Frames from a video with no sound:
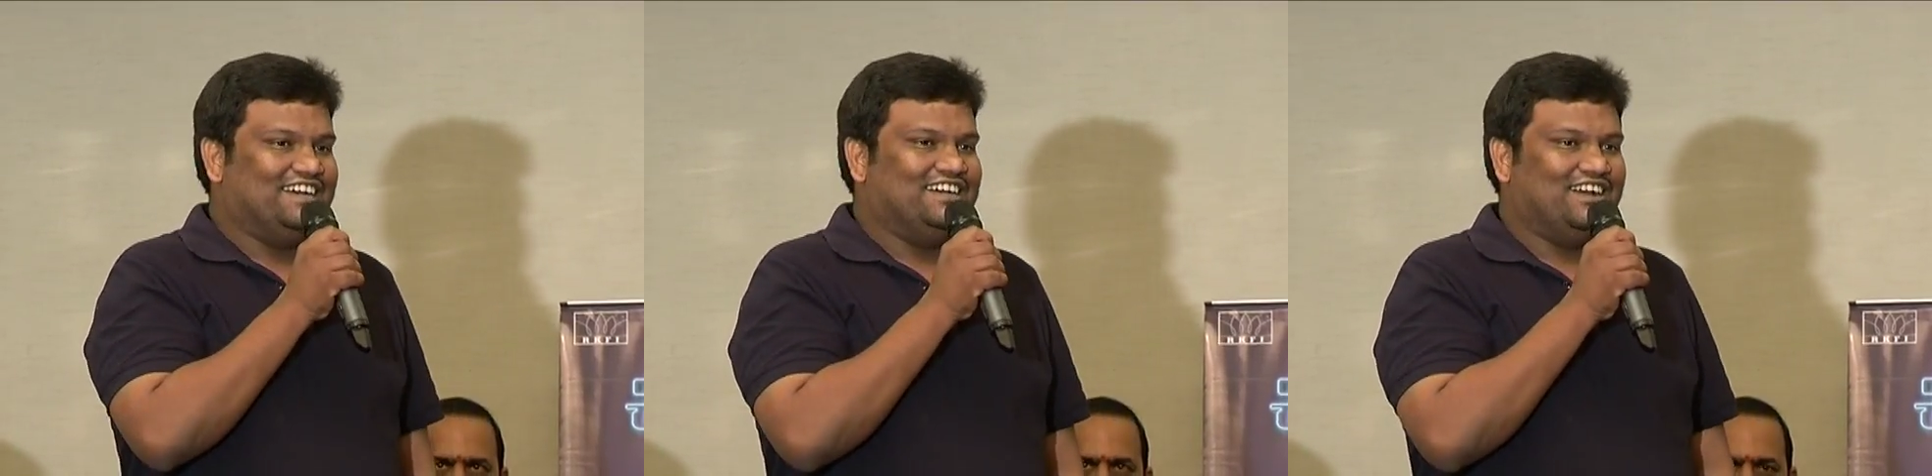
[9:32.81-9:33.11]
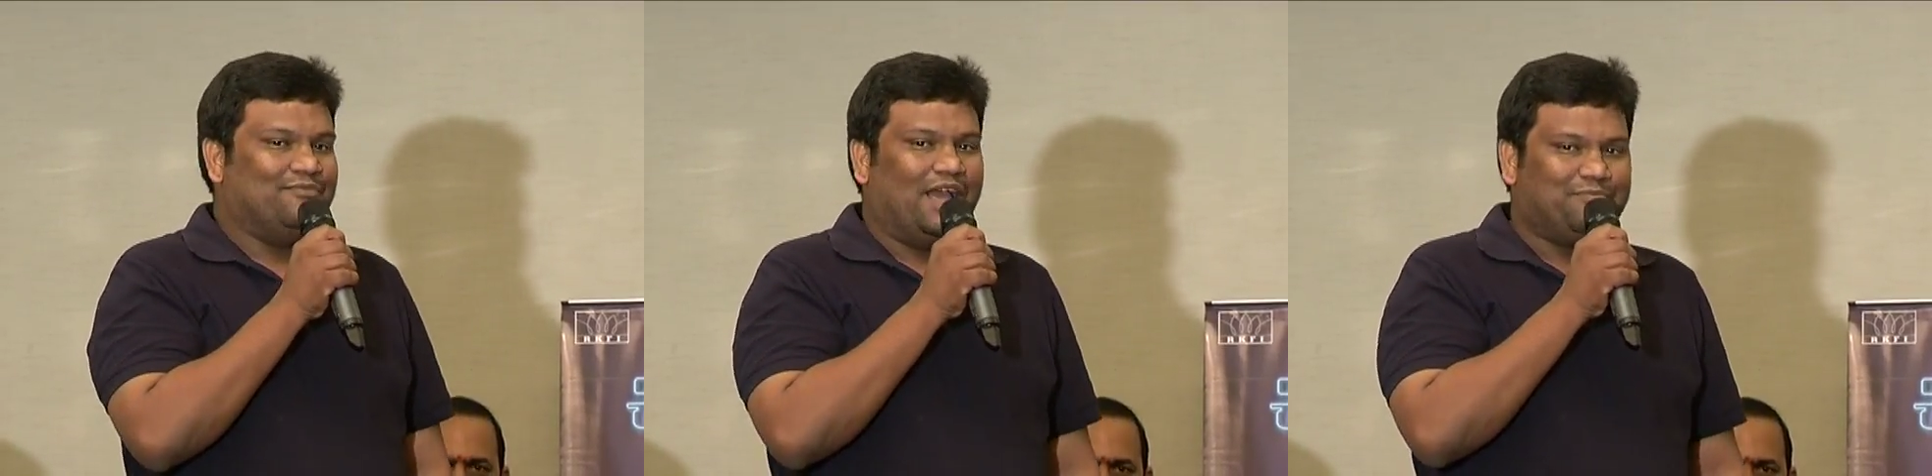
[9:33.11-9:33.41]

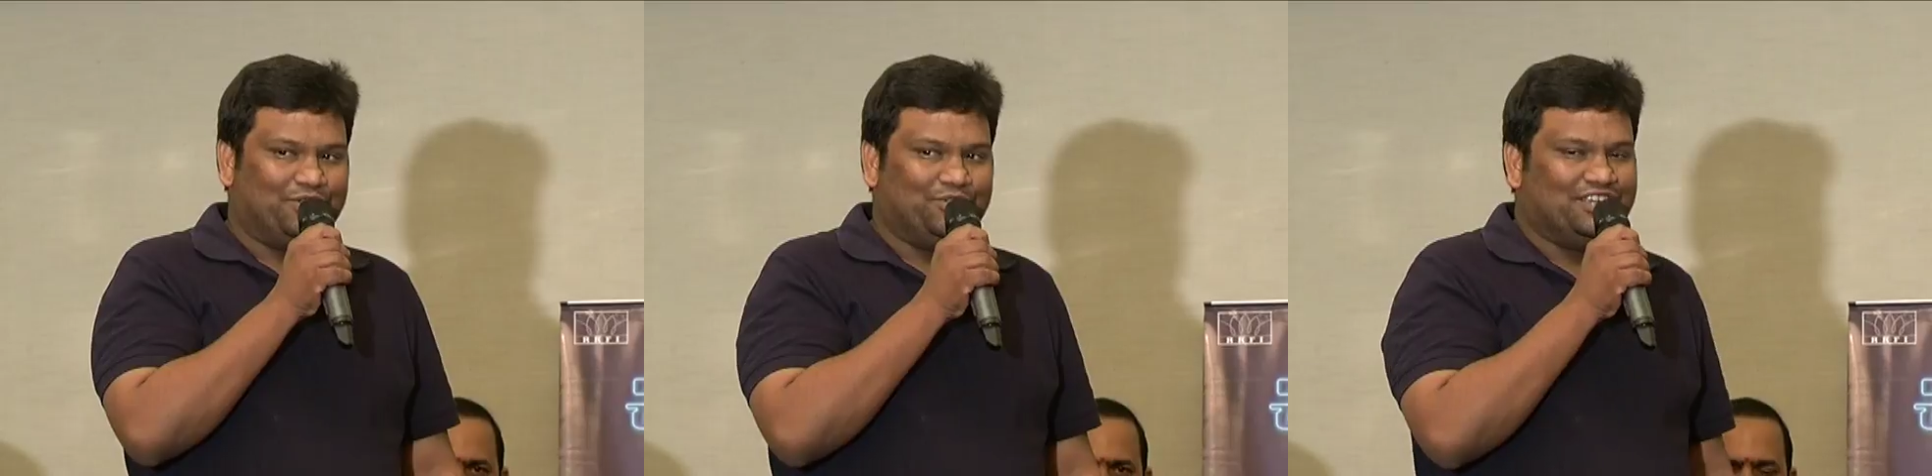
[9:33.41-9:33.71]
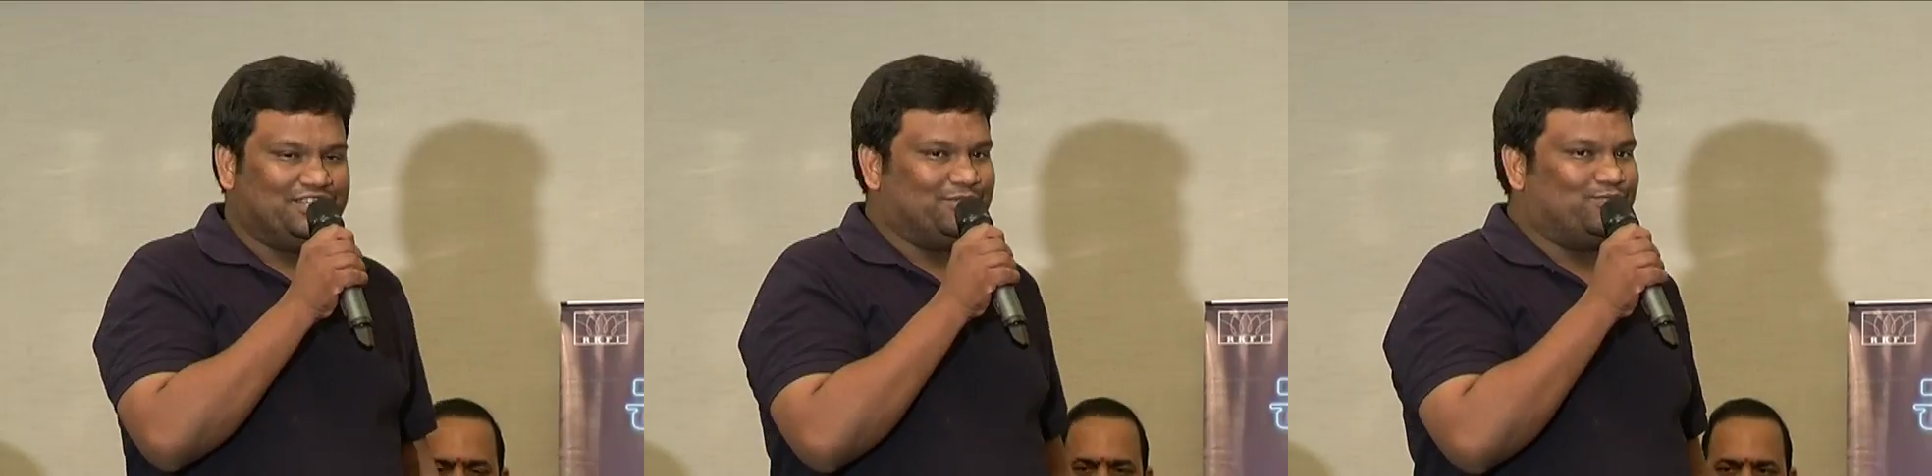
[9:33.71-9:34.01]
I'm happy to hear
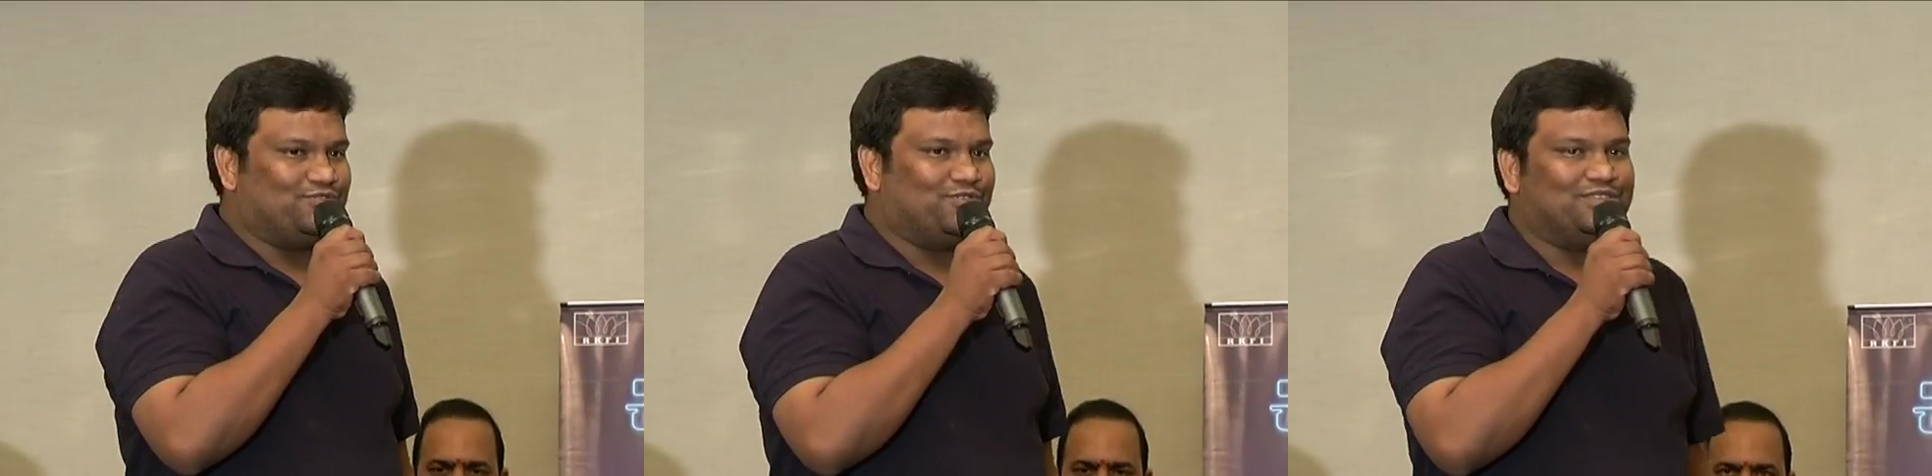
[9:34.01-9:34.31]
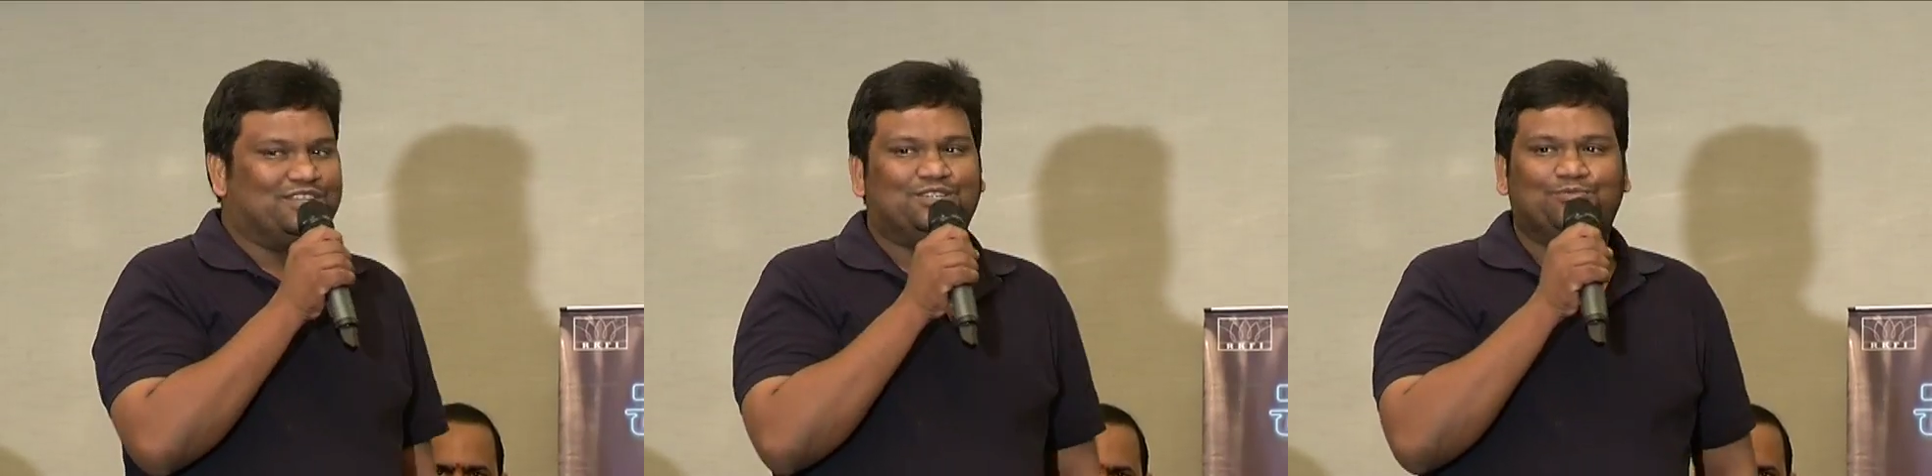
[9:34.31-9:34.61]
the reports from
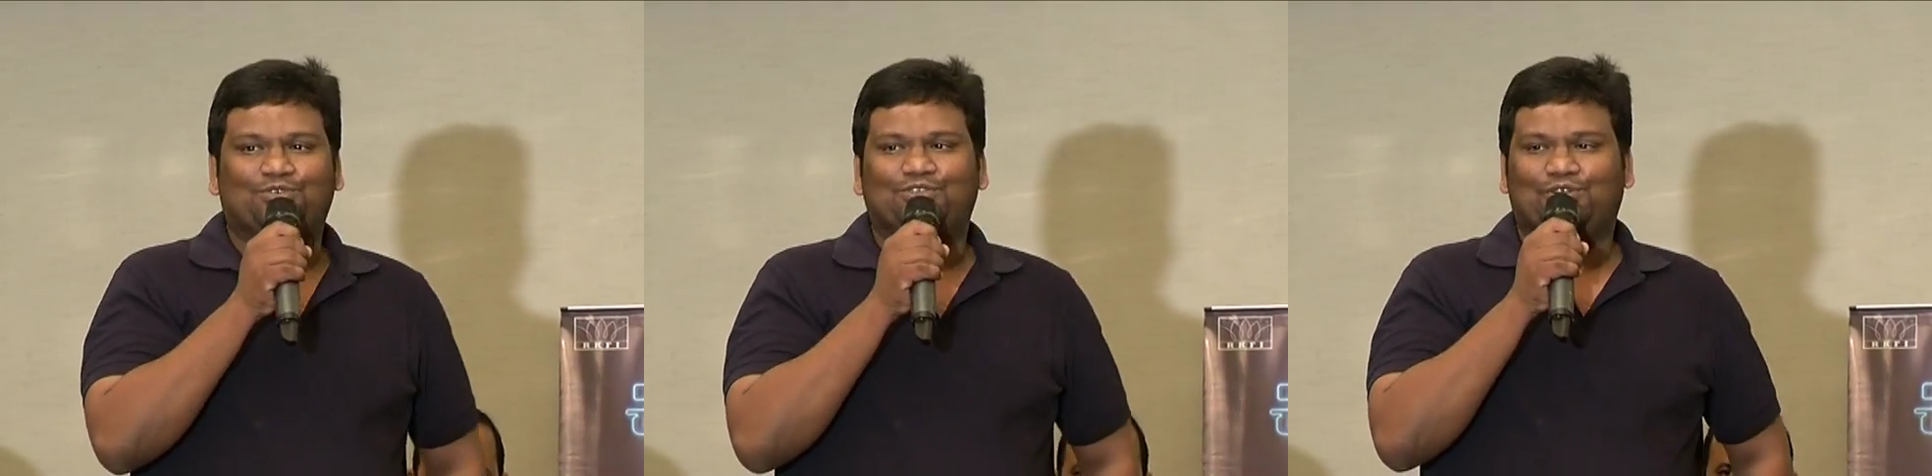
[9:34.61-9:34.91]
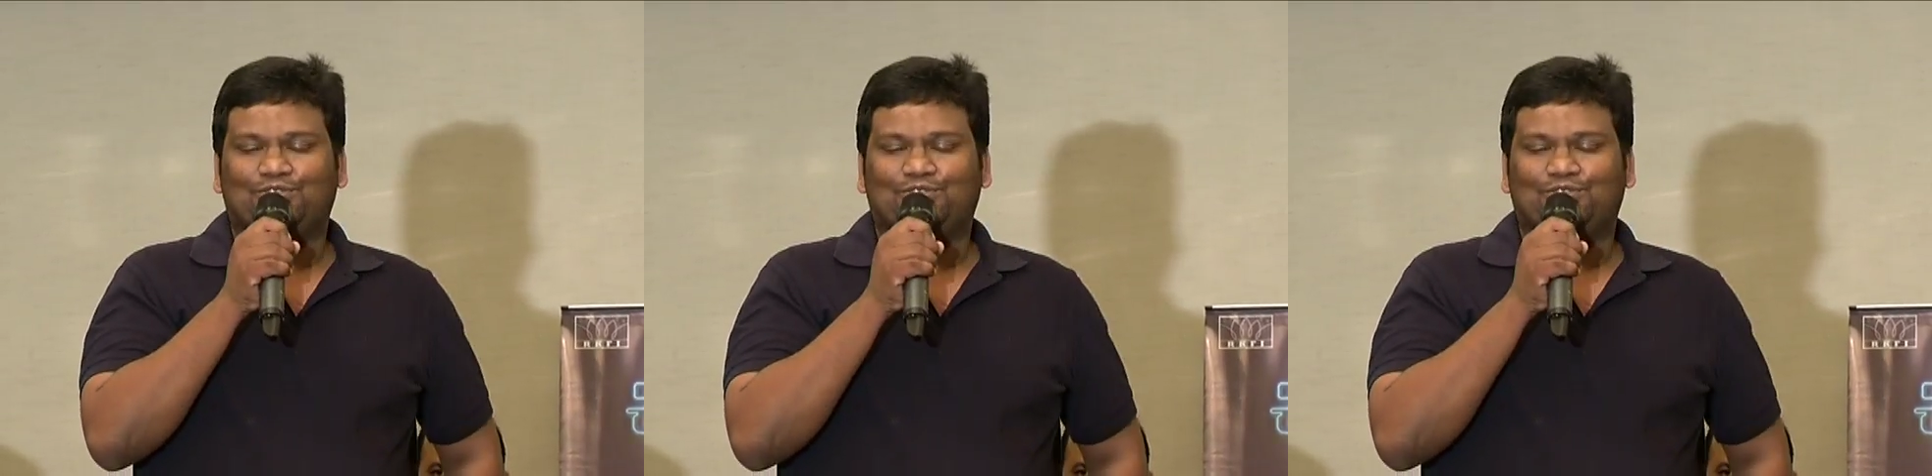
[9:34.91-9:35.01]
the distributors